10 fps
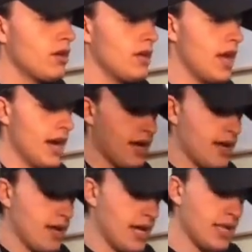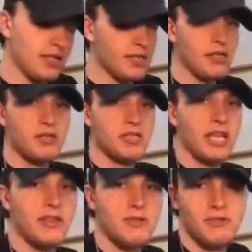yeah, you just
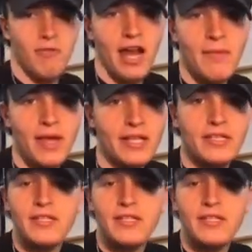get those random hits.